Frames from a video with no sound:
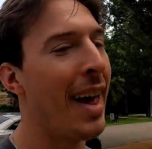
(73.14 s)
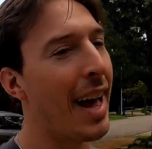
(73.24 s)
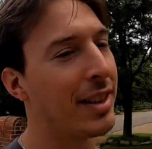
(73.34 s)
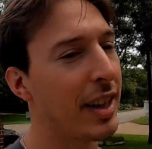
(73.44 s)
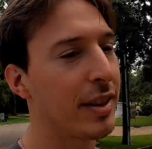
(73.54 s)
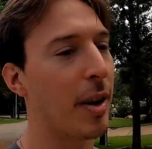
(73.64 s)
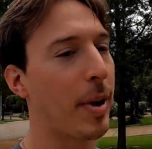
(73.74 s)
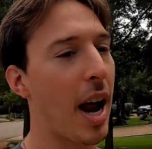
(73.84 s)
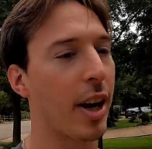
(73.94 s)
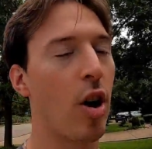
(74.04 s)
And since
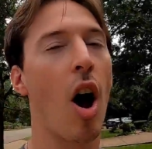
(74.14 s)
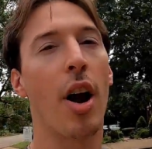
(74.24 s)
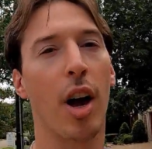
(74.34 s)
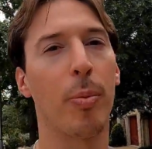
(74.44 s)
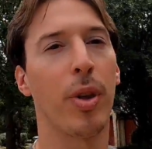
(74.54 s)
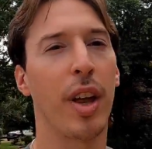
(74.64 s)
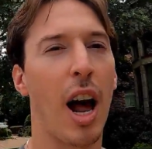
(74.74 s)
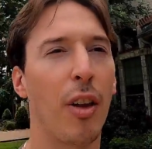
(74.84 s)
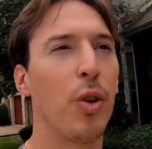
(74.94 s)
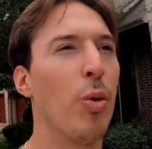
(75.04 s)
I'm kind of caught up with it,
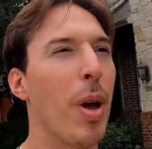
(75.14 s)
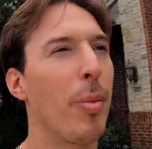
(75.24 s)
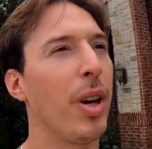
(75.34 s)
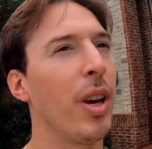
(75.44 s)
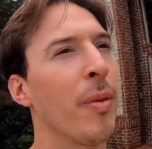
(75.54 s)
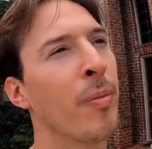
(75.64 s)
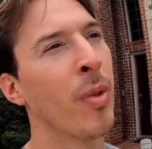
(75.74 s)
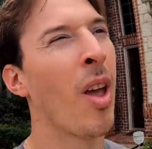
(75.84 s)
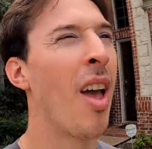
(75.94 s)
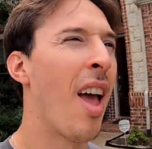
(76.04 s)
I'll do it maybe
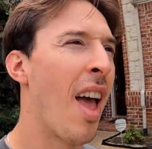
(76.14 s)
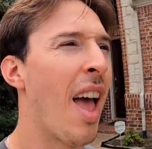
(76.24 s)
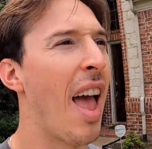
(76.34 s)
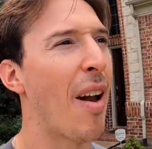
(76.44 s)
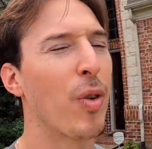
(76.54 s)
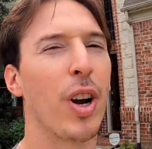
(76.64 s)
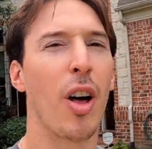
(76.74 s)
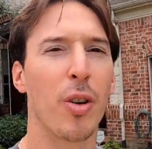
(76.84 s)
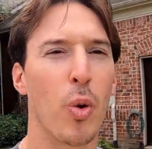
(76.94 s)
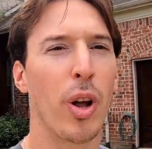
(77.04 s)
every
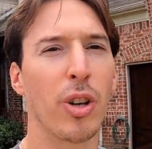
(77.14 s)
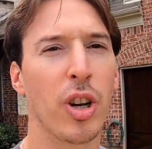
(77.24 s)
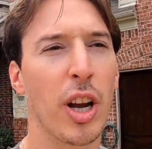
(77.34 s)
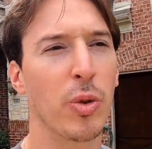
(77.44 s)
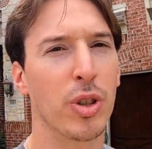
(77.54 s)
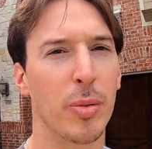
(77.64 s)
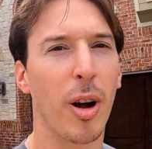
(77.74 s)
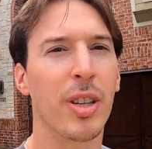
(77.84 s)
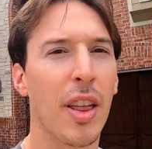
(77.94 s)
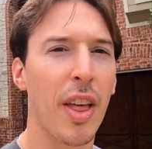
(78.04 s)
other oil change, which is
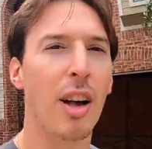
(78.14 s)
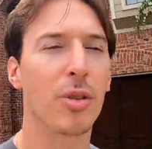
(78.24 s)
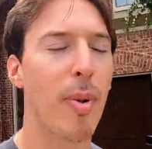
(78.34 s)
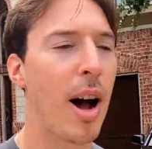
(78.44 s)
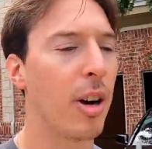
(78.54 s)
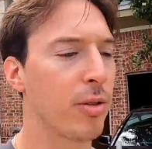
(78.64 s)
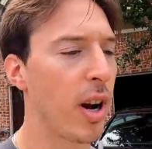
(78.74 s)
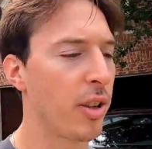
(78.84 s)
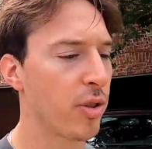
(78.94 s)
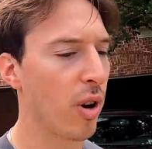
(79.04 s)
about 10,000 miles,
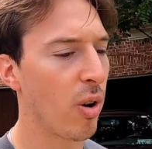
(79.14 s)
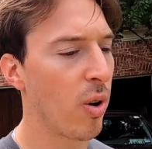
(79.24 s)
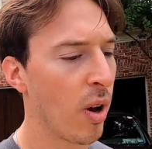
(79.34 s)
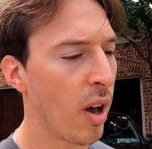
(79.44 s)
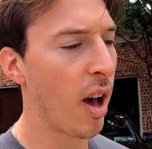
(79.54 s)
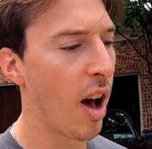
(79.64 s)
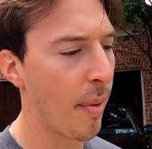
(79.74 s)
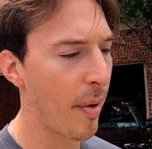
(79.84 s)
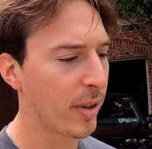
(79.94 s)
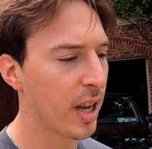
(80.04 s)
right? So
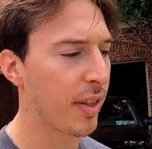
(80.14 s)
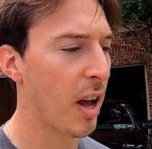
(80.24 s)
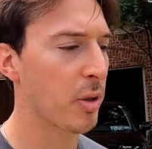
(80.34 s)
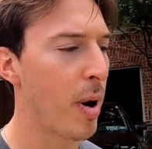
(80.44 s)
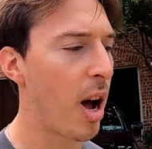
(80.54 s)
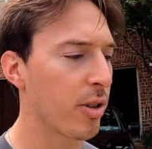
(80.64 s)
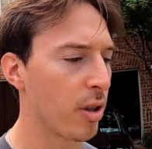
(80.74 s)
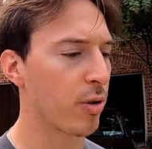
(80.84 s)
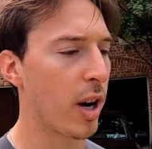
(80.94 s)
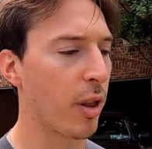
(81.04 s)
every 10,000 miles,
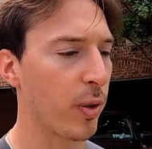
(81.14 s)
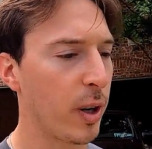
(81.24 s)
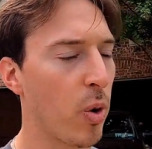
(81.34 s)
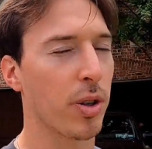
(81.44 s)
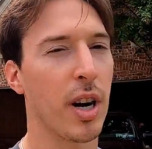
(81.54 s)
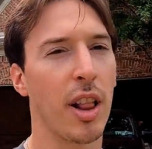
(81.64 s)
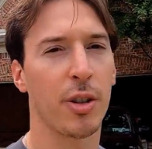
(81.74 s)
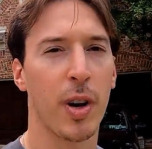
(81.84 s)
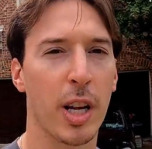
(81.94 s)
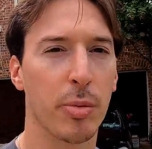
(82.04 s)
I'll drain 3 quarts out of
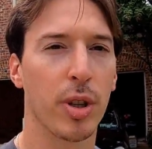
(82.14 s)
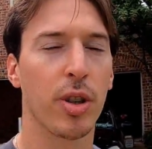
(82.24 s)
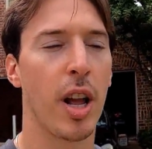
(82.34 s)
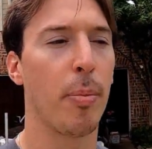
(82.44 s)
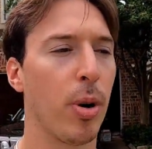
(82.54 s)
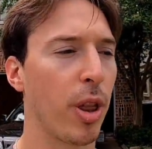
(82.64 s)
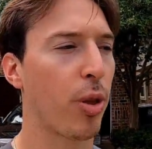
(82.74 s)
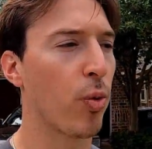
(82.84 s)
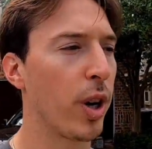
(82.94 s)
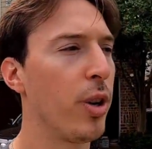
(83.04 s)
the transmission and put
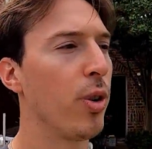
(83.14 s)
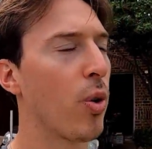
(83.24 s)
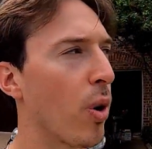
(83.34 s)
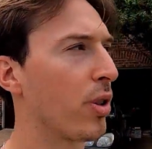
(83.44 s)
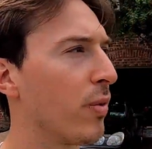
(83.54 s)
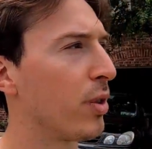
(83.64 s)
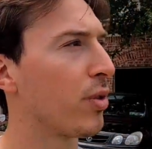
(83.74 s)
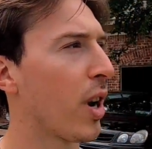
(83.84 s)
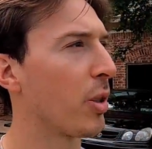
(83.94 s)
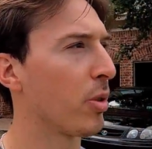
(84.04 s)
3 new quarts
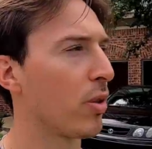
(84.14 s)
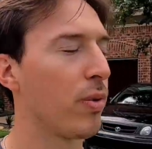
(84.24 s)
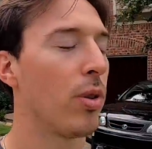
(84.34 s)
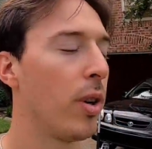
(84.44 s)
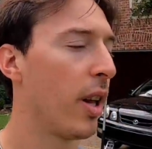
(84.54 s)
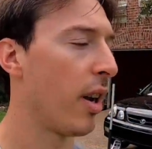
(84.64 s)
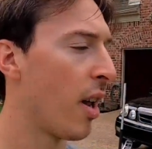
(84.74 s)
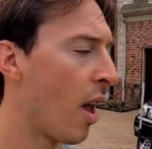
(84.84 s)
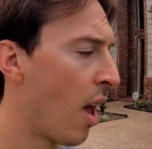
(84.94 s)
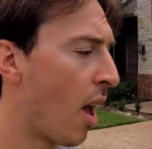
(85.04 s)
of transmission fluid in.
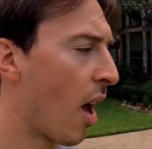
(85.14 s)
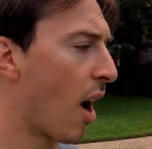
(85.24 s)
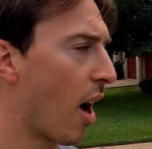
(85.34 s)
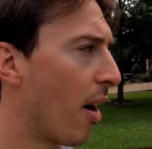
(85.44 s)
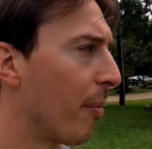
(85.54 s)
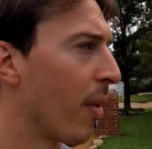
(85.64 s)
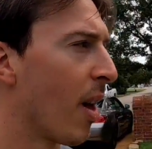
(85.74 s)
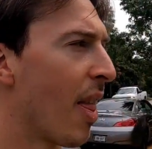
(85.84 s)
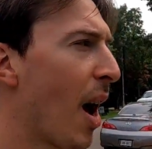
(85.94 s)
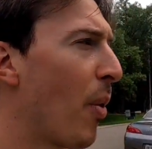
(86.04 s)

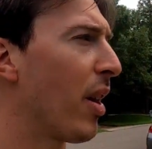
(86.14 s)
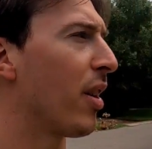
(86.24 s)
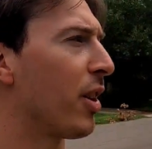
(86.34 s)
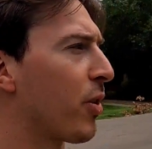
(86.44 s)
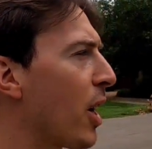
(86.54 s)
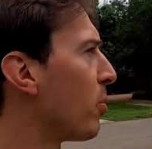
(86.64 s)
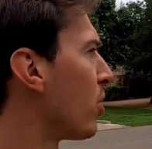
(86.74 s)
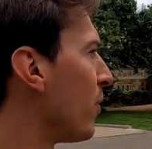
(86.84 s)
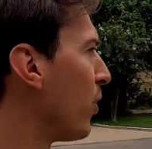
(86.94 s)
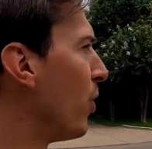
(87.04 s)
That way the
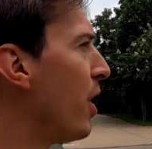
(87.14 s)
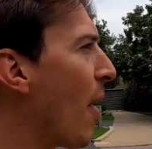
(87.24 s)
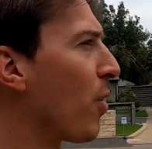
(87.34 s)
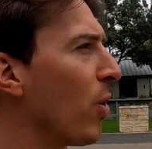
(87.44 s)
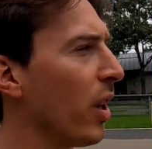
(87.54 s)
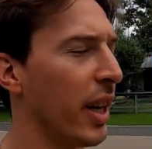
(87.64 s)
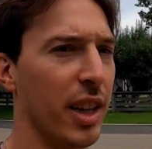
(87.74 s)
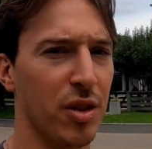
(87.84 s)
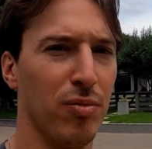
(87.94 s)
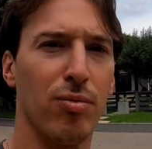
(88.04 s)
transmission fluid never really
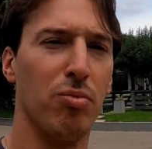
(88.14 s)
gets